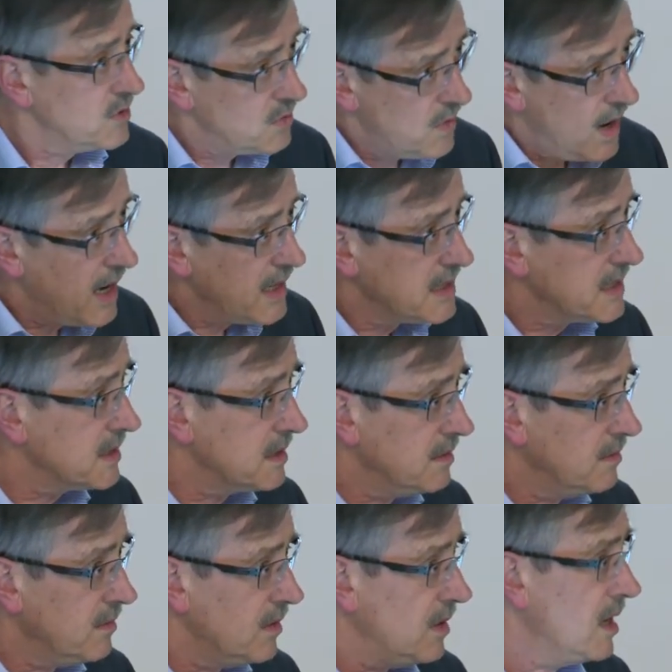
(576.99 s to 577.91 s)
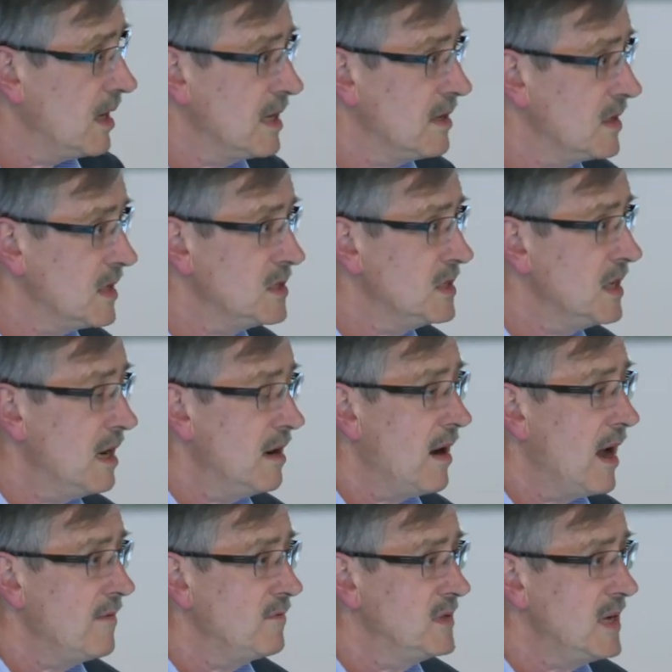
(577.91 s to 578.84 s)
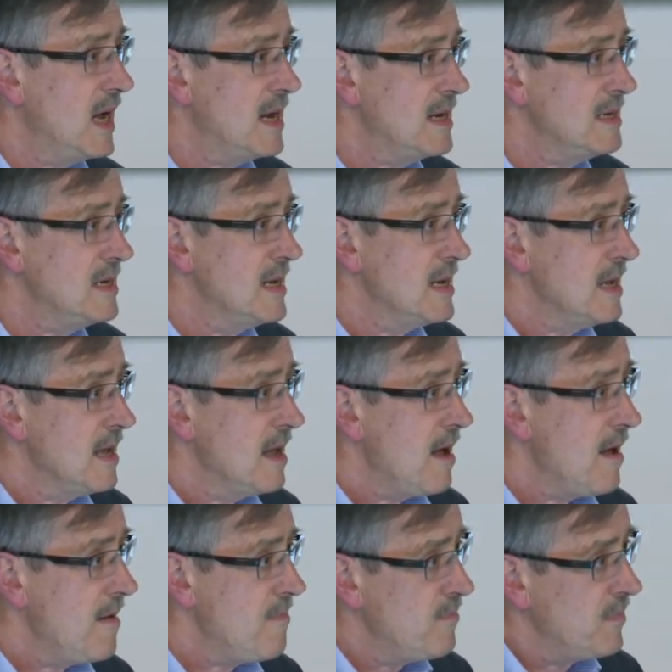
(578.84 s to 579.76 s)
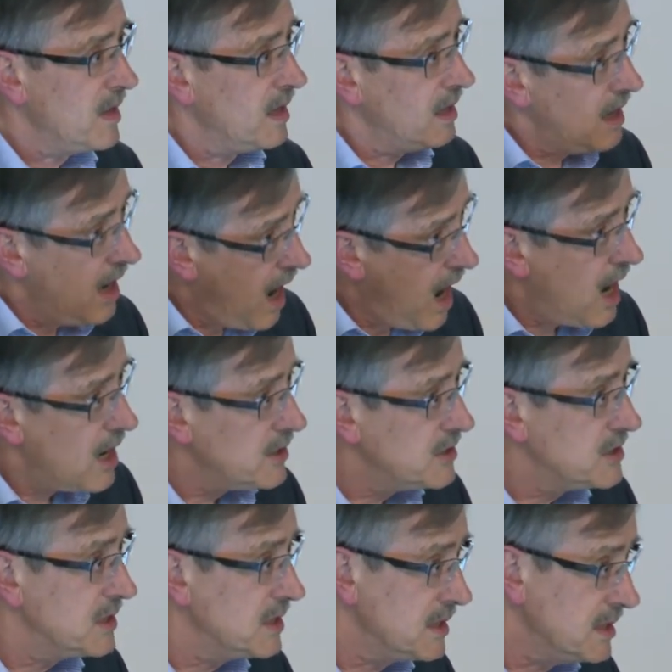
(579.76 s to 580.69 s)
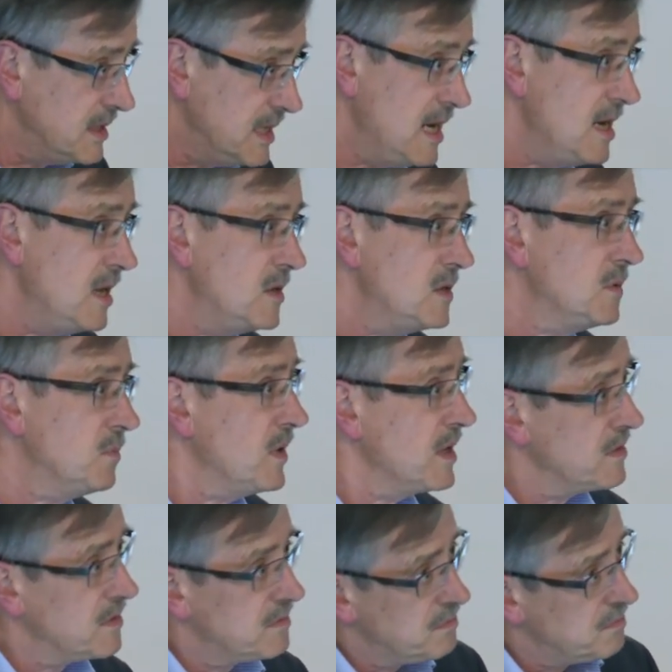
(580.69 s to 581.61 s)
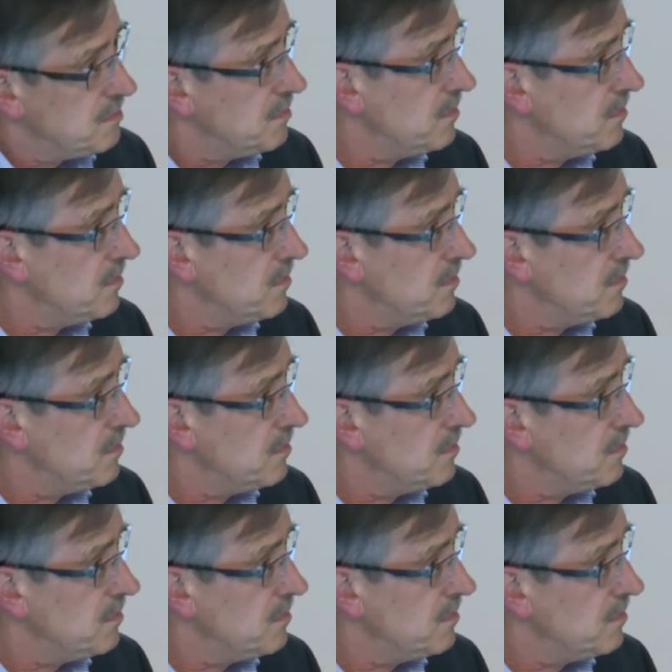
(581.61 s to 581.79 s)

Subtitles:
twice earlier this year, I've done large dinners with